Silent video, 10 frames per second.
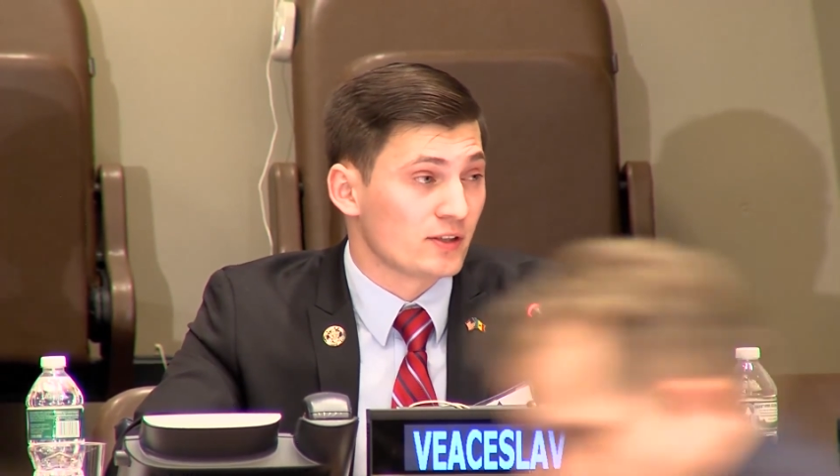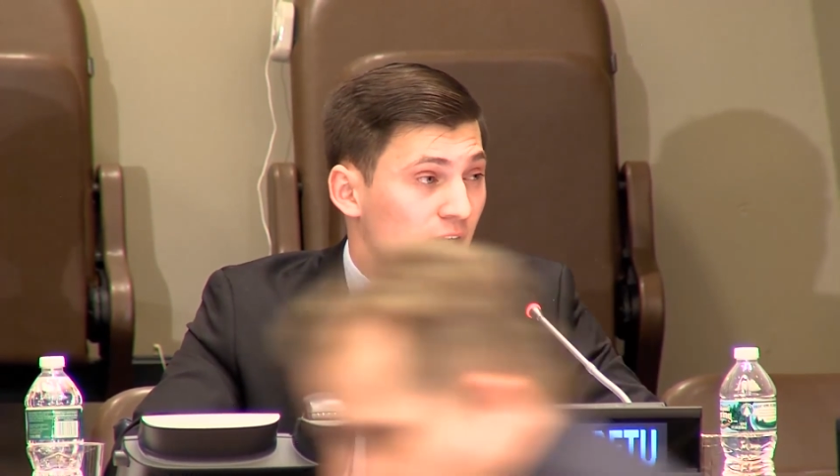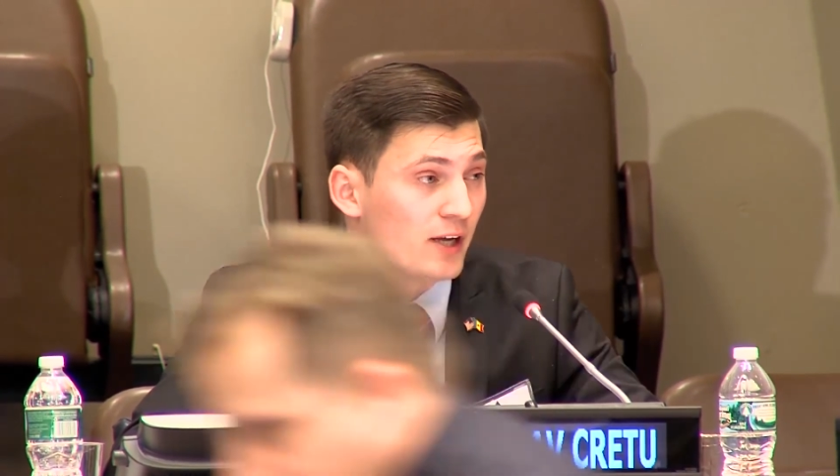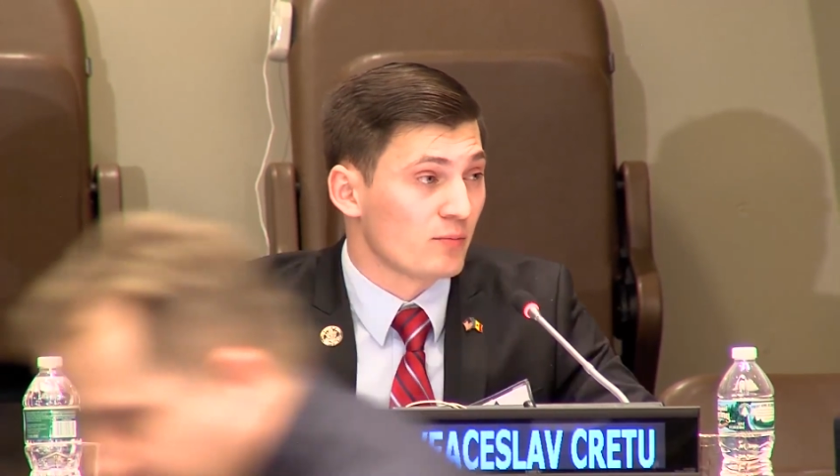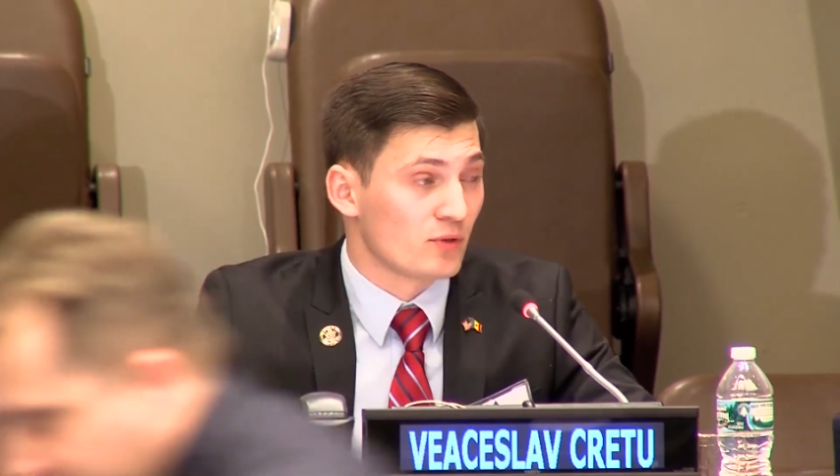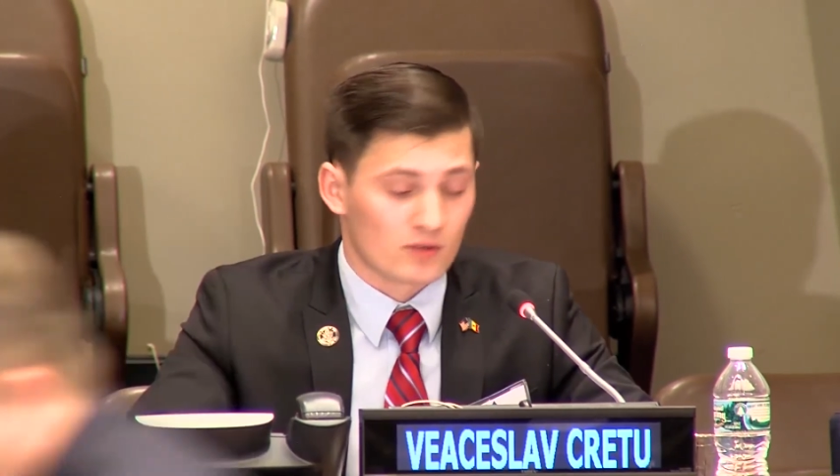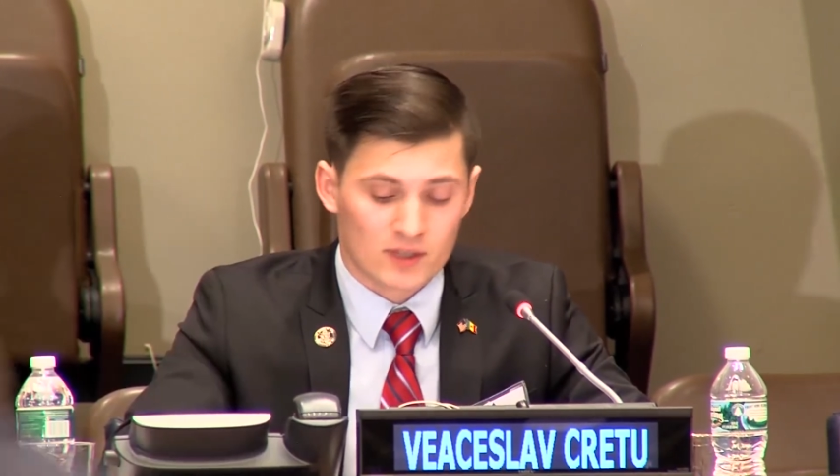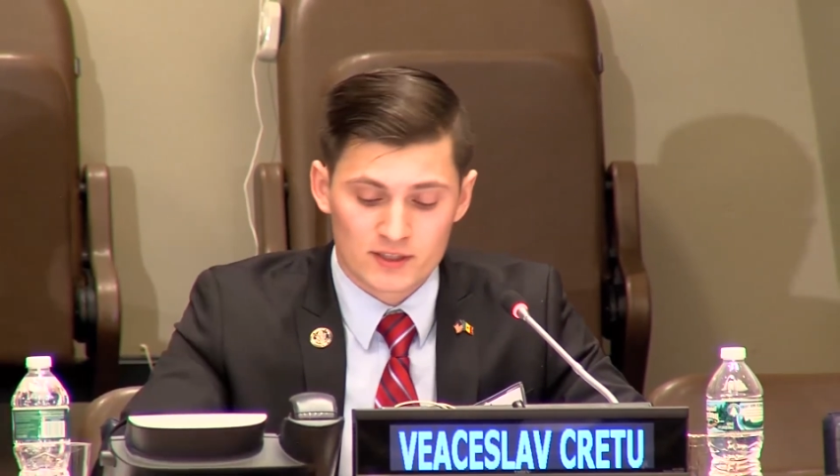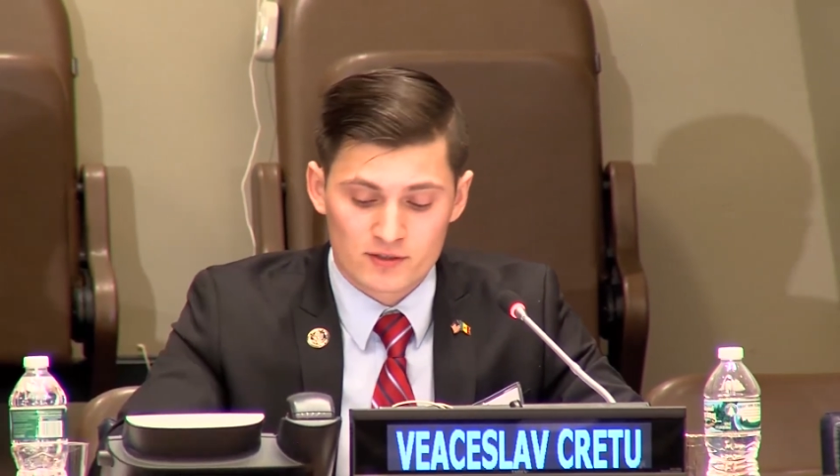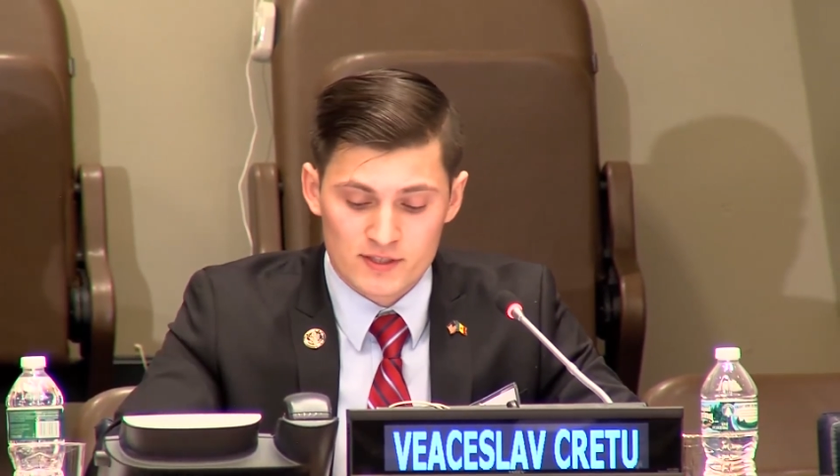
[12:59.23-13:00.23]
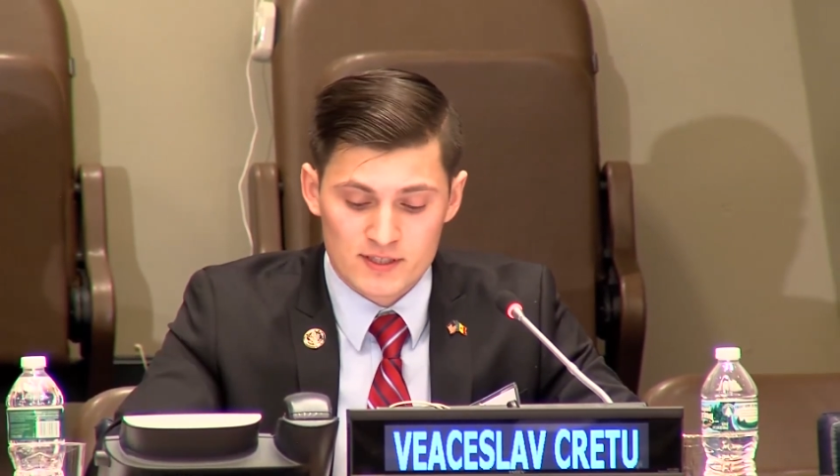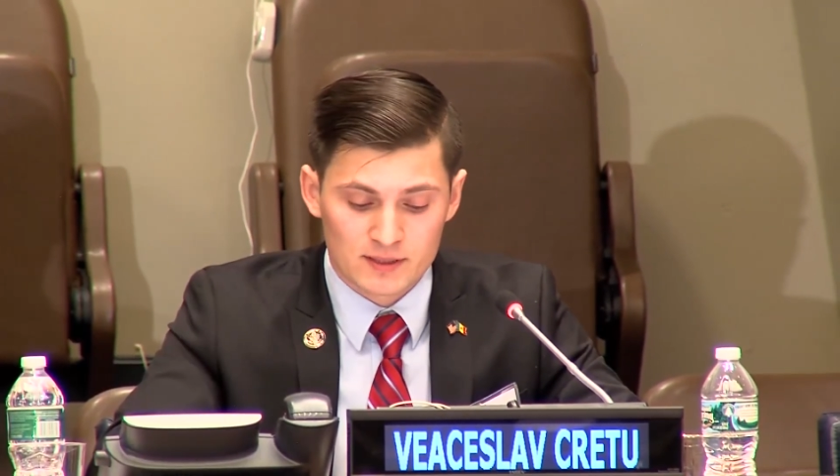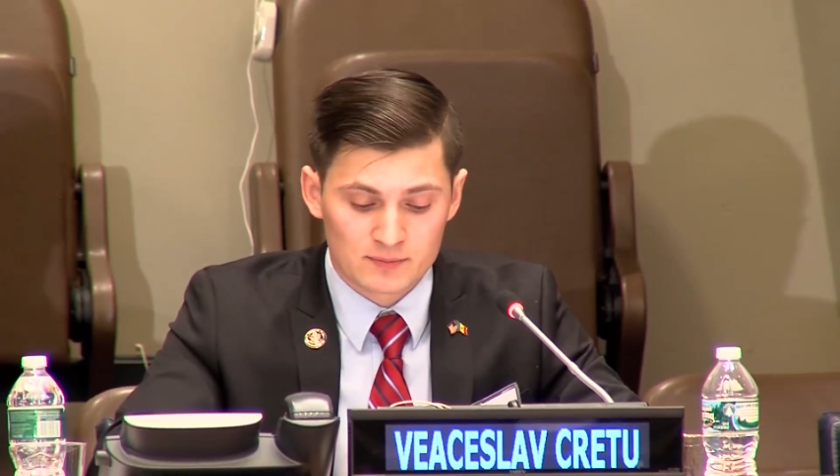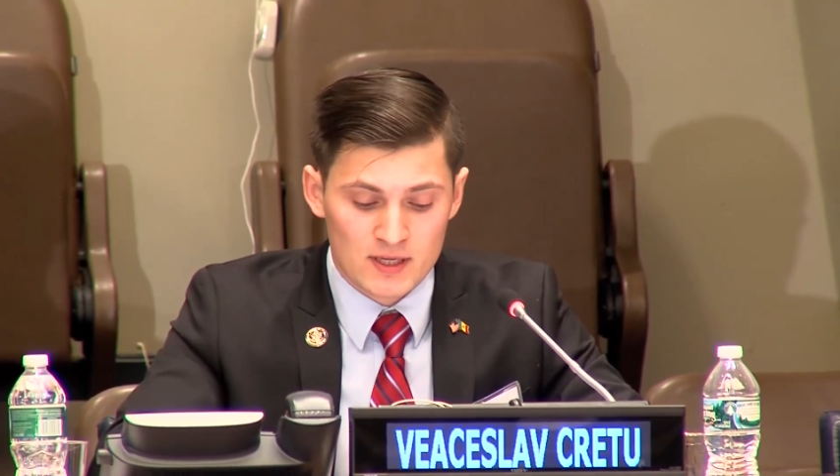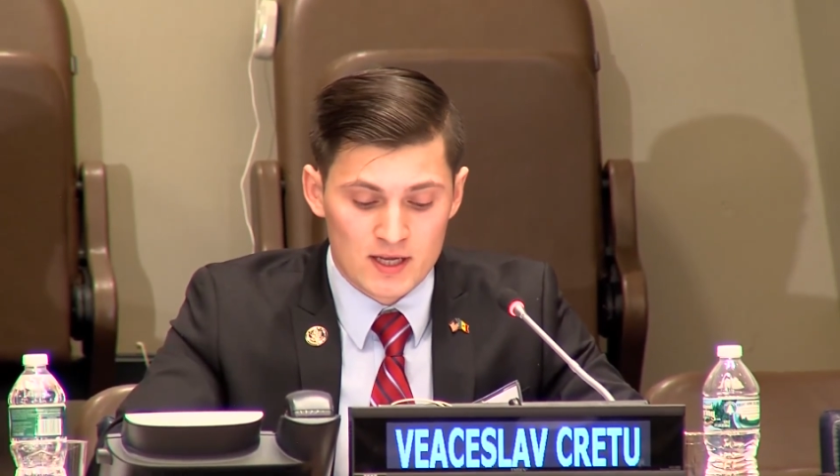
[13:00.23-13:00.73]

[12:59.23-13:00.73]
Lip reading: and computer literacy